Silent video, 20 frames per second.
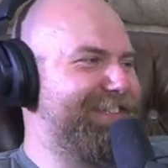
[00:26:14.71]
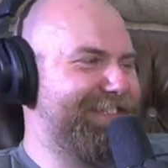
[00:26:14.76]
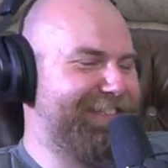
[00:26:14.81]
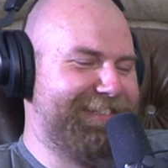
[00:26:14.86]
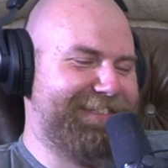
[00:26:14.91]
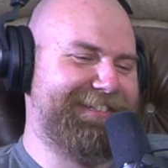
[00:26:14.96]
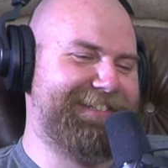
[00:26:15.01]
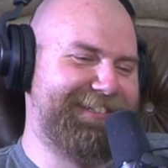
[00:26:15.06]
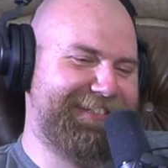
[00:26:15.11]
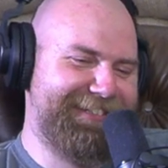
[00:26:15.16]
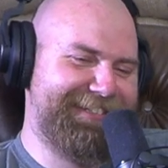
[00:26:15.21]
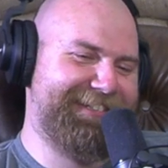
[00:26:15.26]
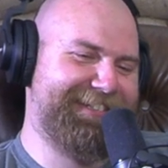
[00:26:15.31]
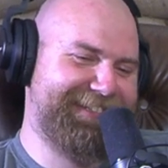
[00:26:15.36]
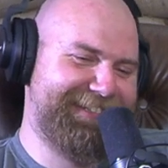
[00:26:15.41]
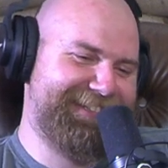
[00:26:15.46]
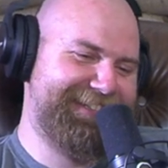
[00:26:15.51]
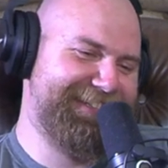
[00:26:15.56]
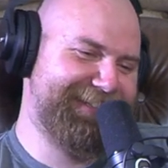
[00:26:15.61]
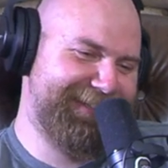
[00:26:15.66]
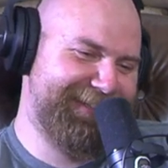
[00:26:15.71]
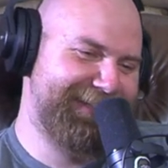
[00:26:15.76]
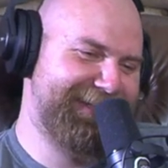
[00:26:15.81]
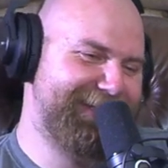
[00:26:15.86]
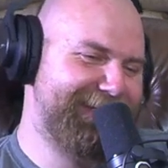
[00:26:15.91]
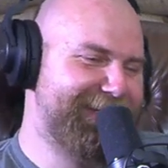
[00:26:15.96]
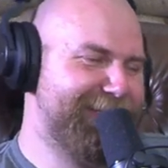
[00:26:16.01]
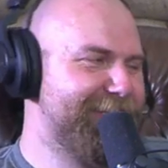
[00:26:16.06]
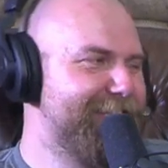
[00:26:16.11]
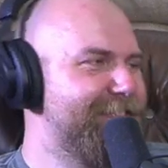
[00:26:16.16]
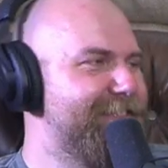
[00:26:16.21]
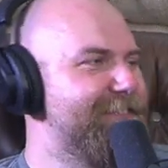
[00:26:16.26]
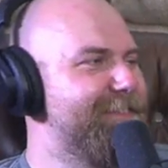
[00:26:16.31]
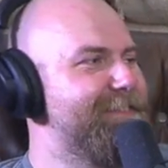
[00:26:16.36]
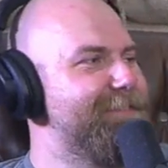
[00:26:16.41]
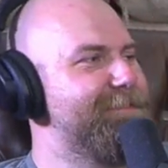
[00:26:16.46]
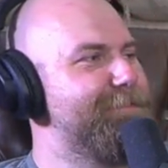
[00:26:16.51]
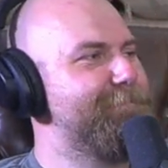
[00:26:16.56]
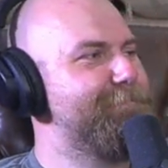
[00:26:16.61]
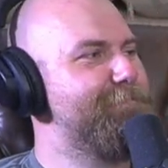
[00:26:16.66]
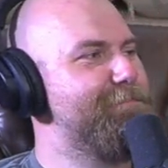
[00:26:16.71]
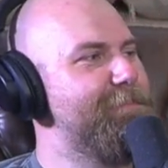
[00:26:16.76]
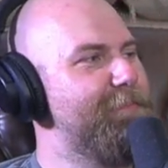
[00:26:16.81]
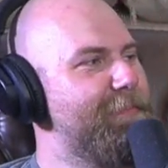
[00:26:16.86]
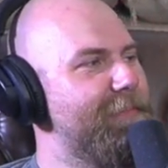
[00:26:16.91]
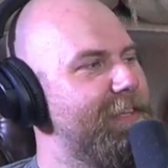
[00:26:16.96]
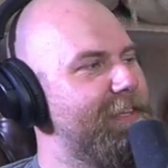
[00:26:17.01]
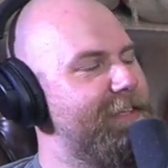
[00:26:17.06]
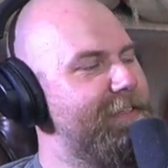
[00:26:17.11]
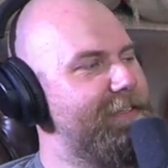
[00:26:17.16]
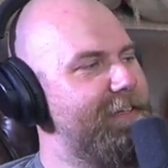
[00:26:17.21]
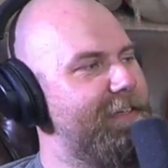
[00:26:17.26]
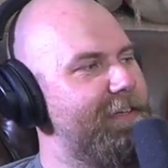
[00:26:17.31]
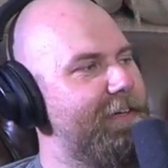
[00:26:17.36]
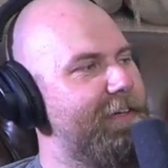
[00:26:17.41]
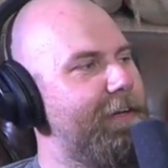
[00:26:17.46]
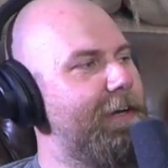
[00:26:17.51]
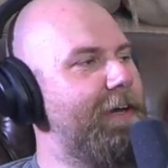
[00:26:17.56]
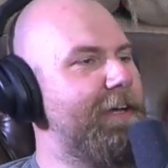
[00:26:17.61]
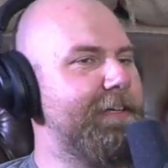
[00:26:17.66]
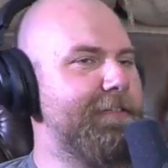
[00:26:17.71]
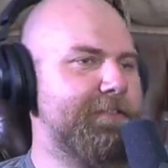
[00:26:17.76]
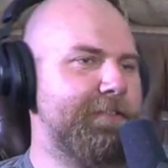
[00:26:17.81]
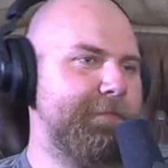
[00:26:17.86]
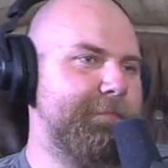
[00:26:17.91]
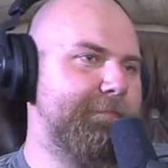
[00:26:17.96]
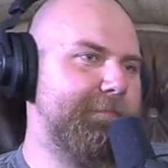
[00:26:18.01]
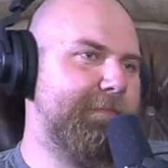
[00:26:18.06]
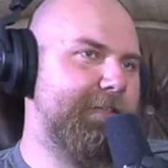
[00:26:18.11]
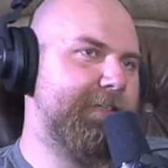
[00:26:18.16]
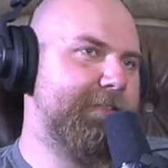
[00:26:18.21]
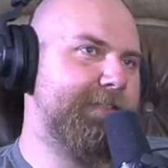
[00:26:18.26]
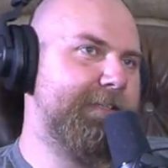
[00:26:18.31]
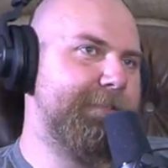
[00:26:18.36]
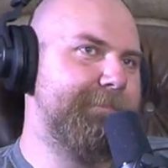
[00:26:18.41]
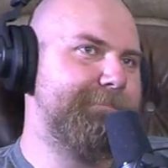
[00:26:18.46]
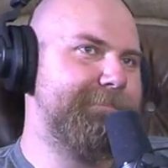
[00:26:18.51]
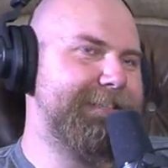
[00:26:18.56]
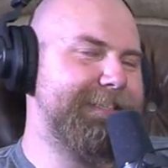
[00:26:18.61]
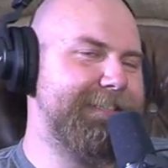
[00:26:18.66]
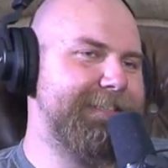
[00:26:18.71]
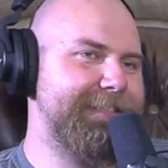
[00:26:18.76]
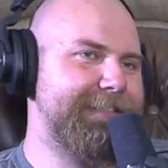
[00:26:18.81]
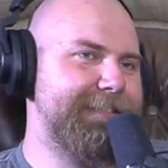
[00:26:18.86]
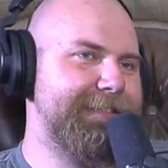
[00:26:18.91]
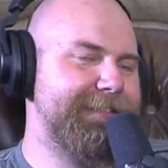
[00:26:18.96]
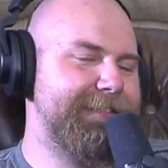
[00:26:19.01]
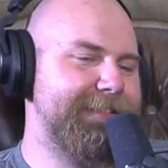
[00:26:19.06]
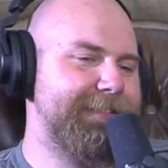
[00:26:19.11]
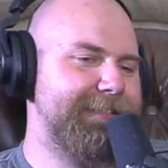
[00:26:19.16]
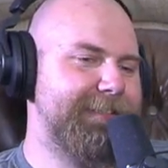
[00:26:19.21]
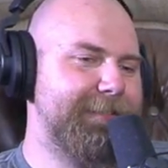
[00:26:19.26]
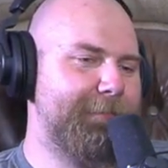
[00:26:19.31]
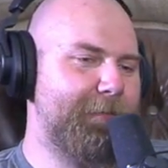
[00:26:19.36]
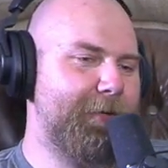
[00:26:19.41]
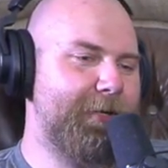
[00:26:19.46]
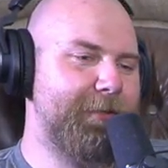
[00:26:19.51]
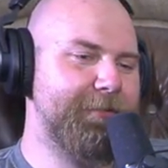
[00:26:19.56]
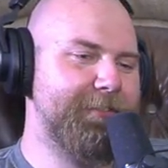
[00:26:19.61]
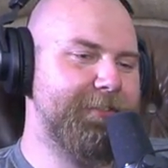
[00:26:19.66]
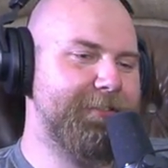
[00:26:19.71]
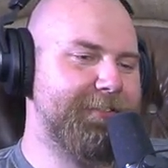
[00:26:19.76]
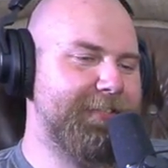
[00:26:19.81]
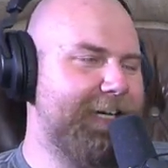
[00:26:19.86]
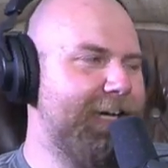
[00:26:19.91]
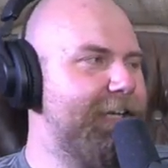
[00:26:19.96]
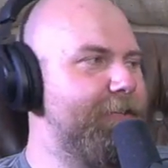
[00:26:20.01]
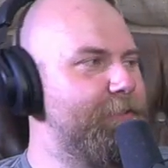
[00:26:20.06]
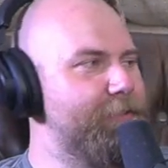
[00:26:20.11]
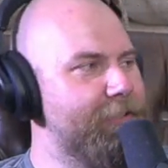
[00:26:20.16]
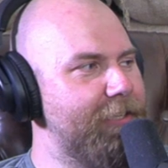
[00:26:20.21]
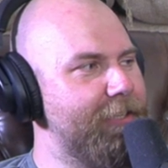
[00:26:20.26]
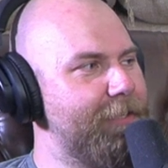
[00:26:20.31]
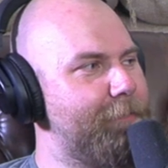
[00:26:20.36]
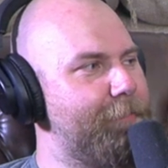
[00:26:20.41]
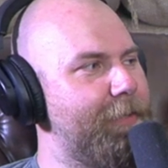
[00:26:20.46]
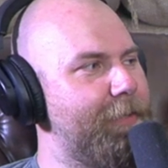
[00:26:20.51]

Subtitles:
Yeah, I could go this way, or I could go this way. Except the ball does kind of look like a